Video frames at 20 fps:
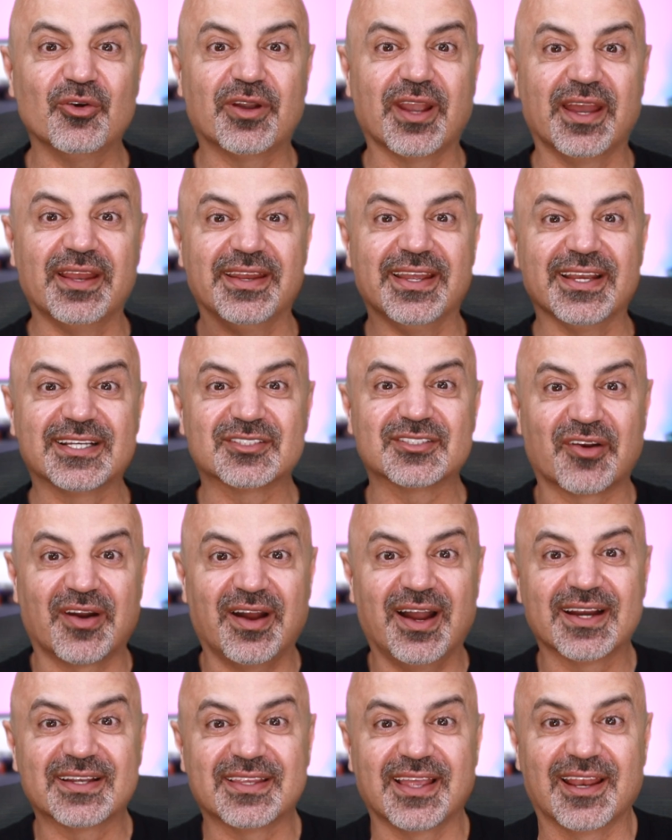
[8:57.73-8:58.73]
can
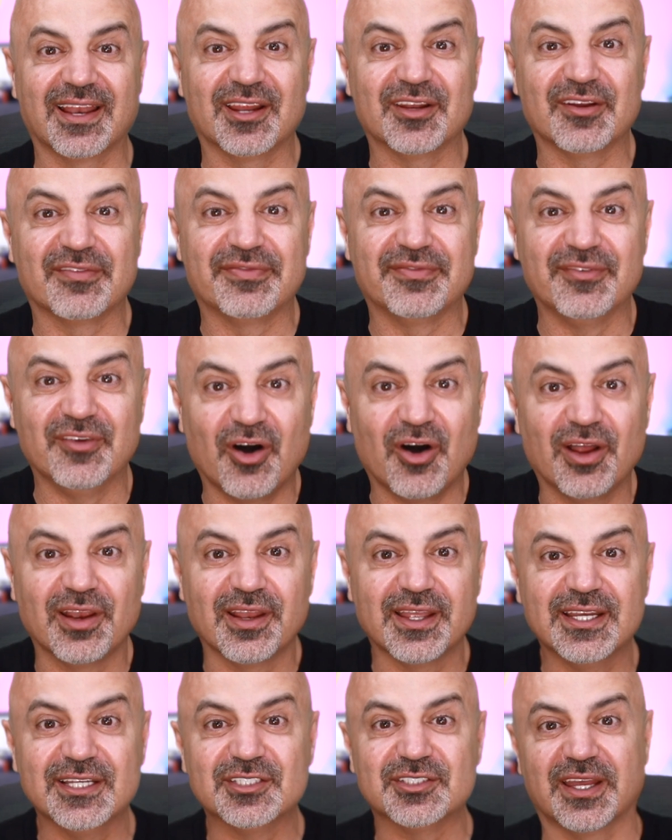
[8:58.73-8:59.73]
extract a lot of
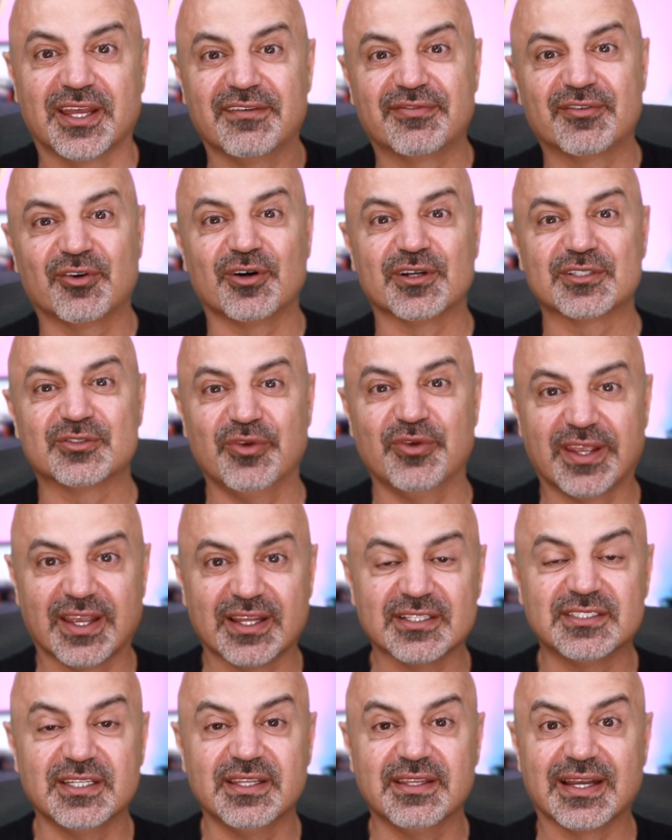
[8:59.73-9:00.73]
knowledge. And of course, we
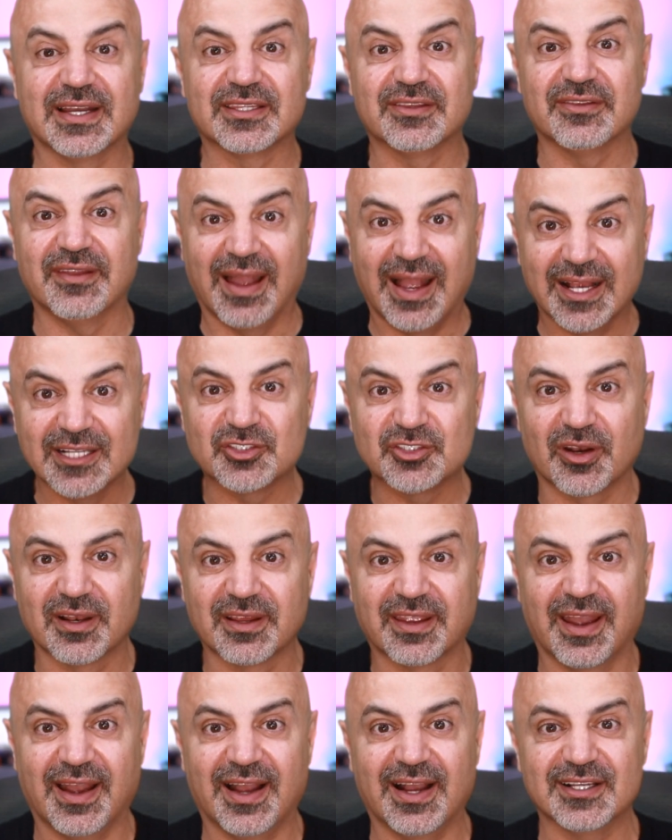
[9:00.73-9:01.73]
can see that natural
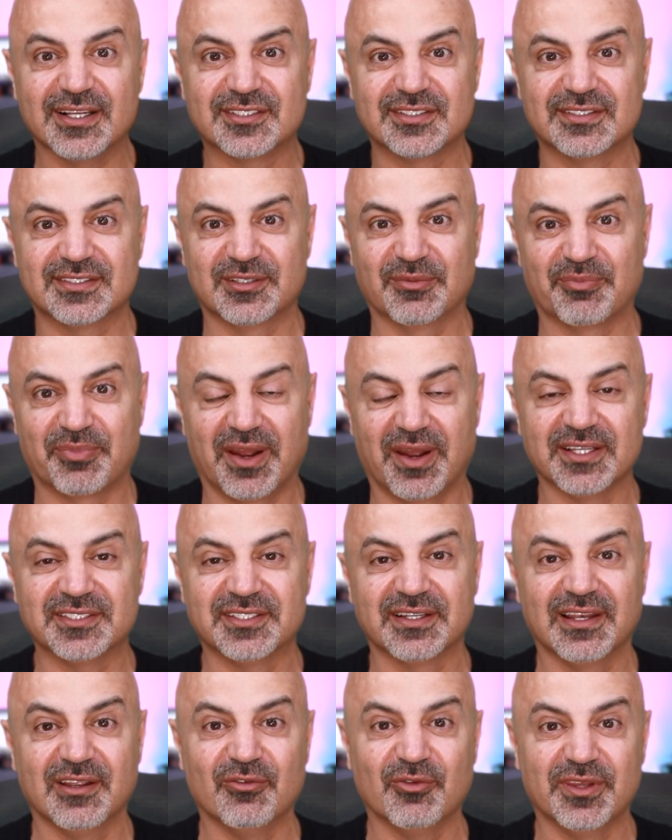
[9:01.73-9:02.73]
gas,
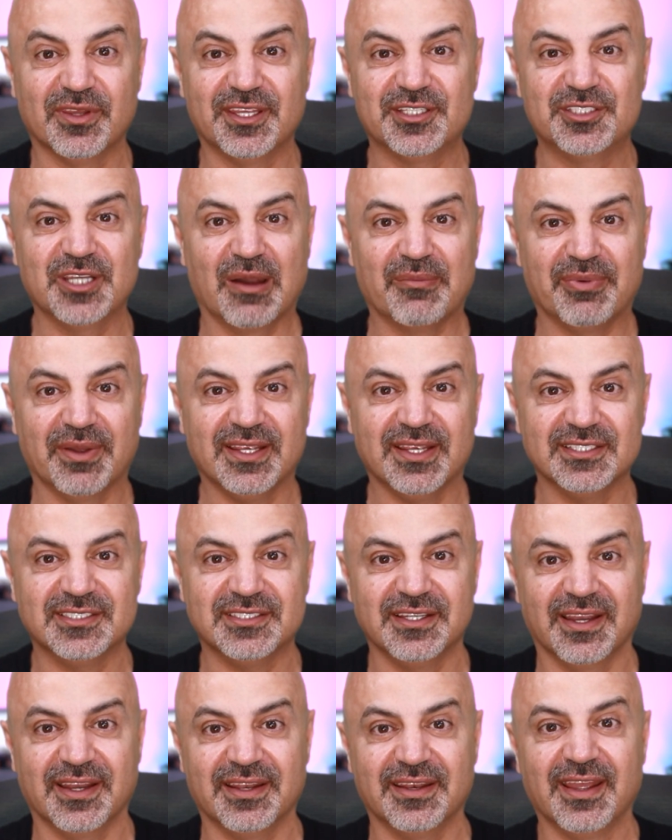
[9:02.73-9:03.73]
surprisingly with the Japanese
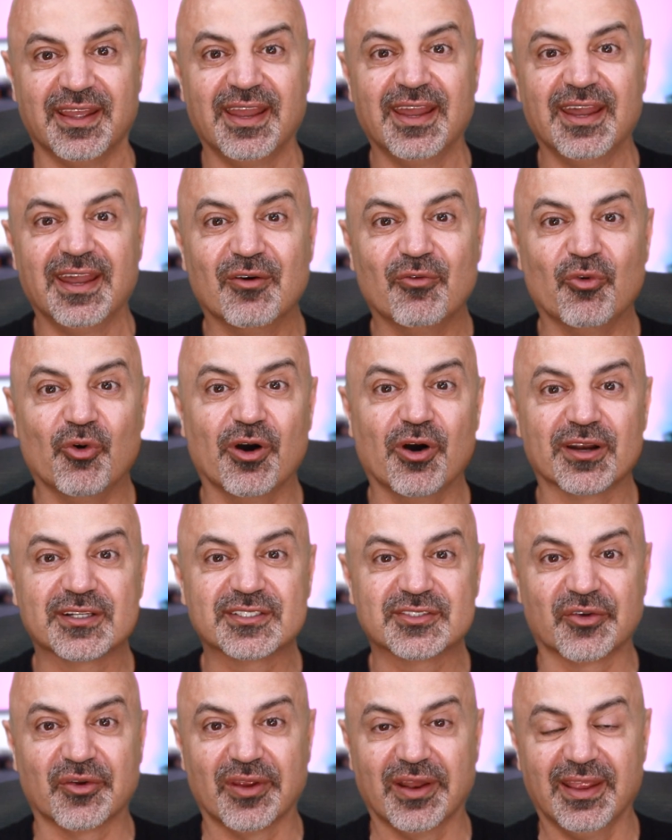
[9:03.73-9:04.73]
yen,
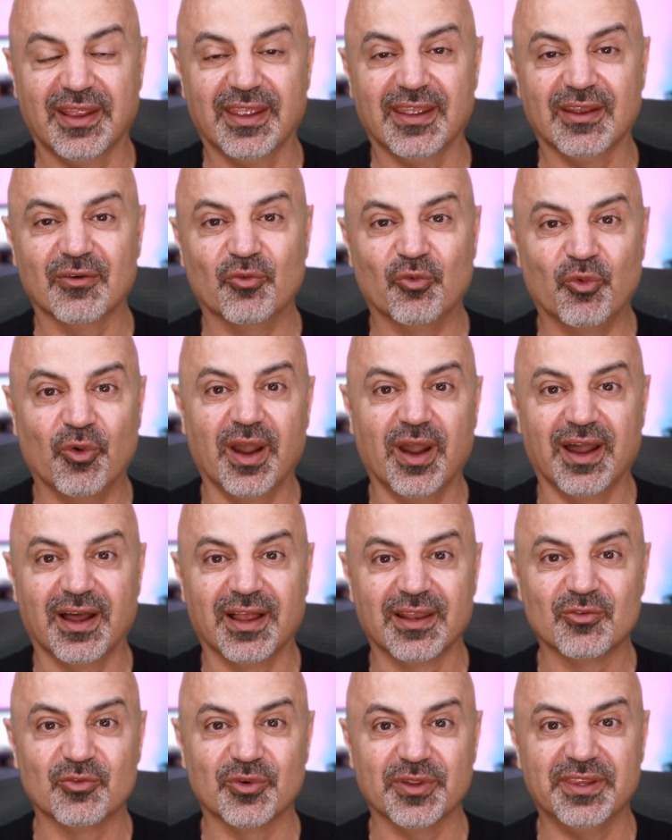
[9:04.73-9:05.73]
works really
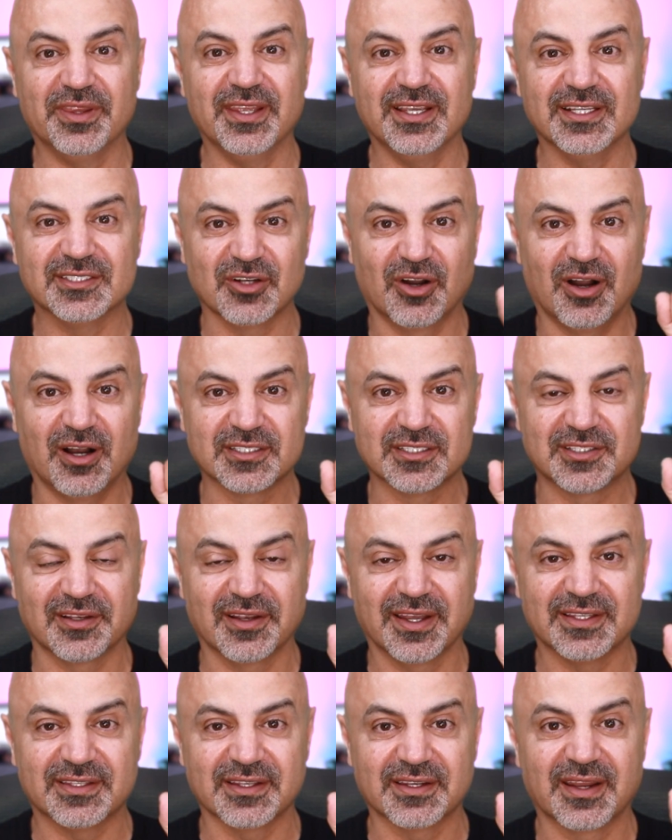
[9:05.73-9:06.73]
well with these
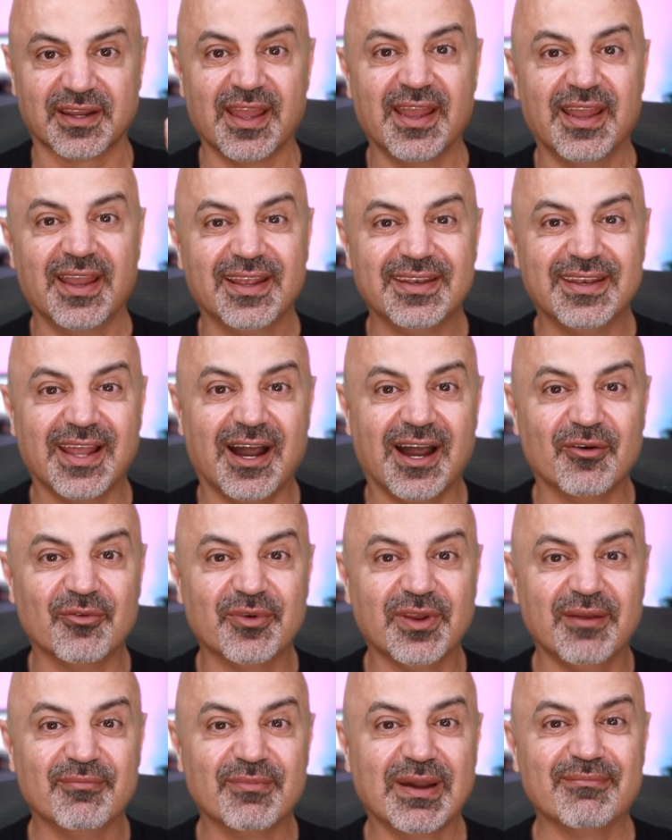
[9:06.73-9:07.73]
oscillators. Now,
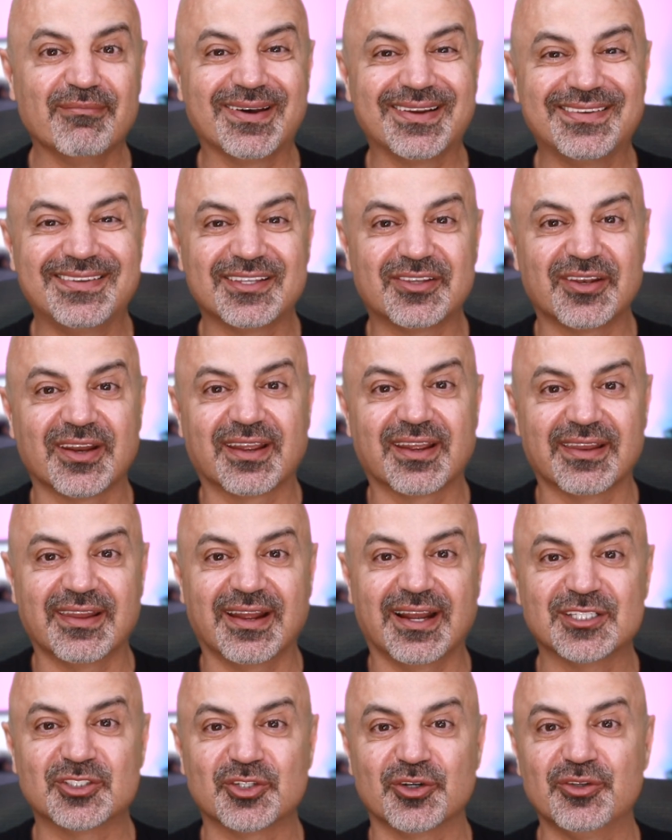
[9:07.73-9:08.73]
remember the trick that
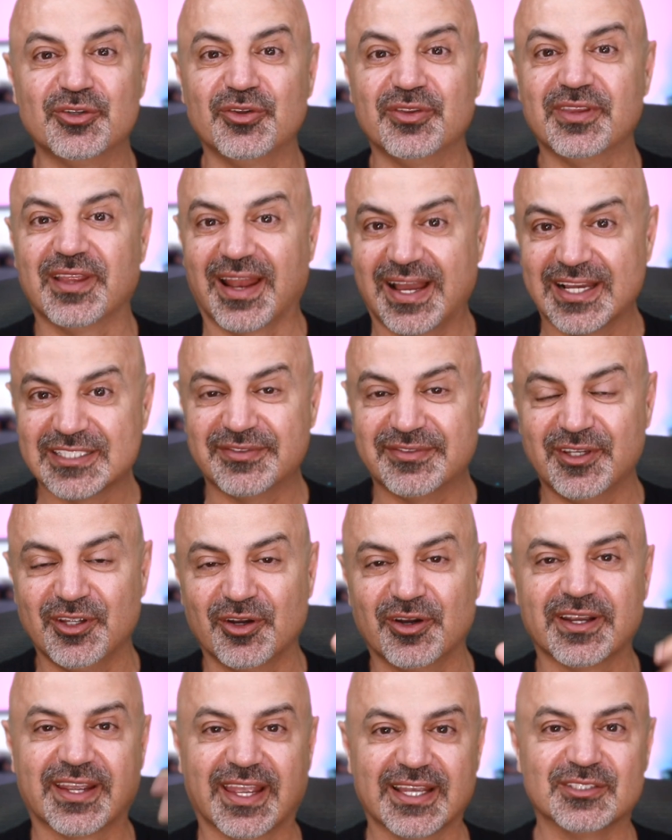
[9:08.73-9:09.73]
I showed you in the last
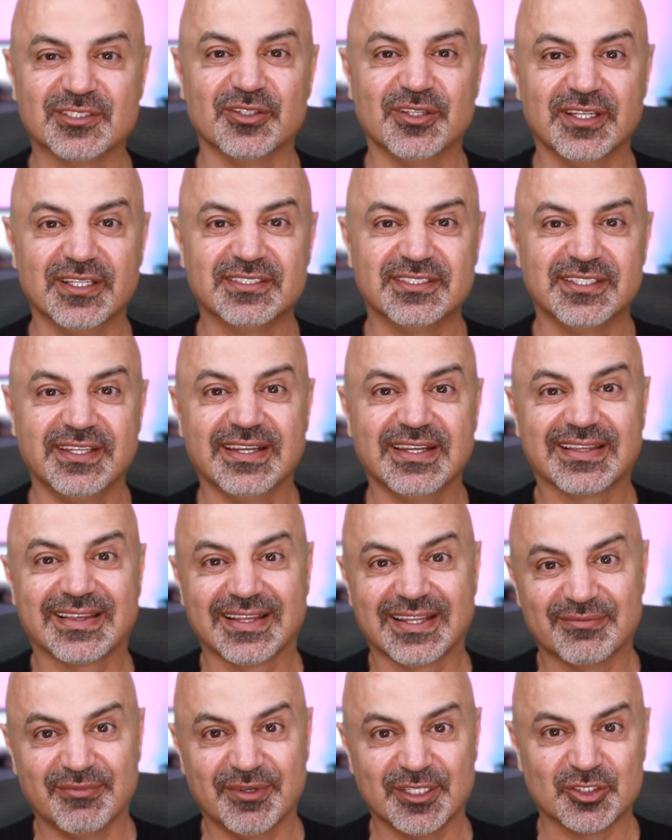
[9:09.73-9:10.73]
video. In case you didn't see it,
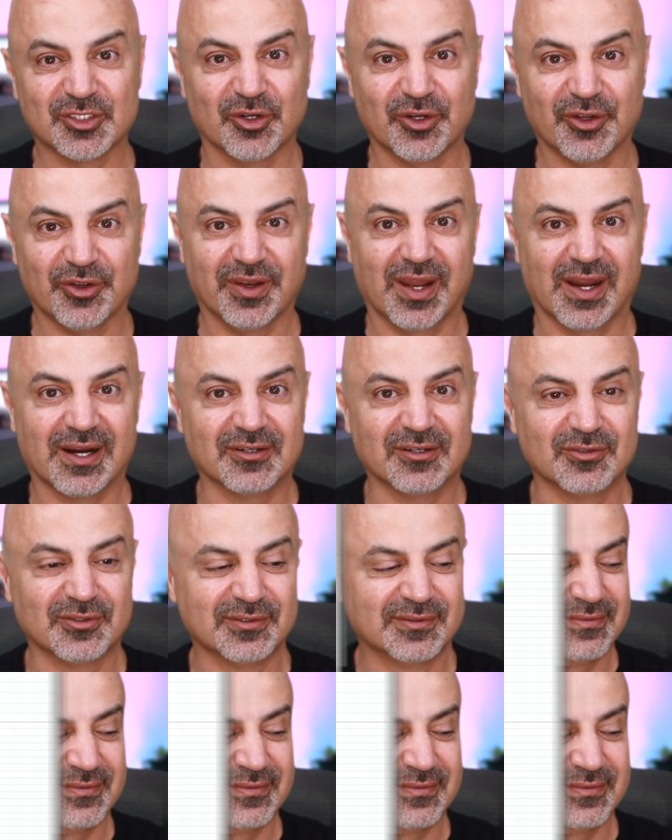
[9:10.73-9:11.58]
let me show you now.